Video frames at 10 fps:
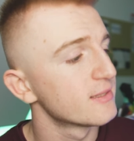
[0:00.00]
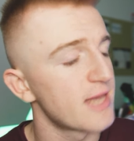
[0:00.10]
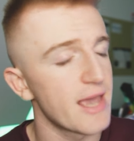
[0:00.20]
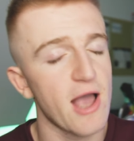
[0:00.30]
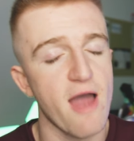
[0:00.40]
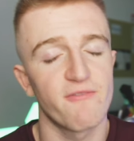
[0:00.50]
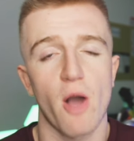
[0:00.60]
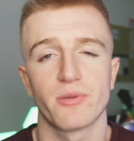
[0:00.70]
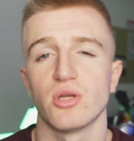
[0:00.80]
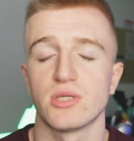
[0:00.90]
take
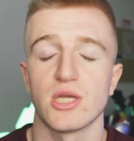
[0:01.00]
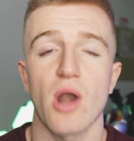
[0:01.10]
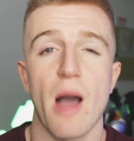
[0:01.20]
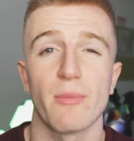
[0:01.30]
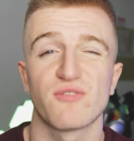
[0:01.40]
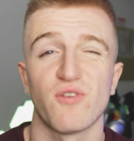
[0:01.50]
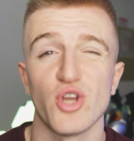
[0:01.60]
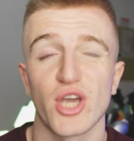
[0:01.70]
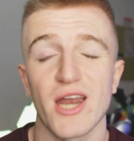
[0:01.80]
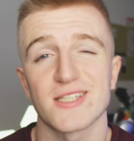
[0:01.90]
every opportunity. You don't know how much
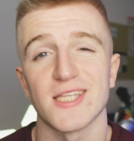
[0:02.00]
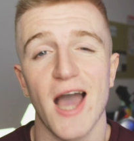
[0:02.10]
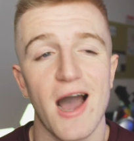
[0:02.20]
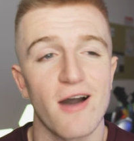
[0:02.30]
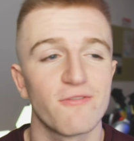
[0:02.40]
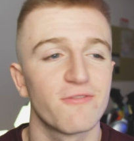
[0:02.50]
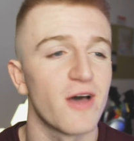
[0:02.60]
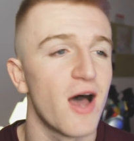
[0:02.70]
fun you can actually have.